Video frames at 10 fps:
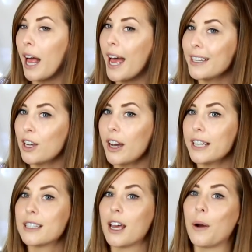hair
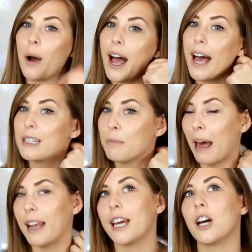dye. So I had it
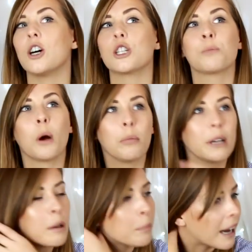balayage
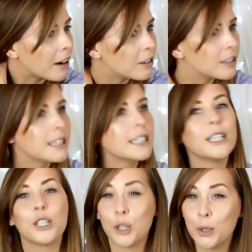probably about
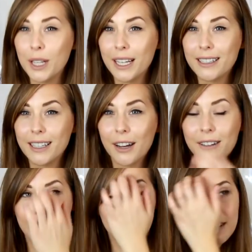2 years ago
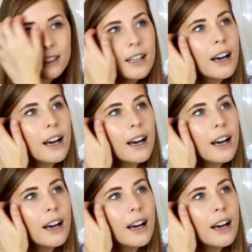now,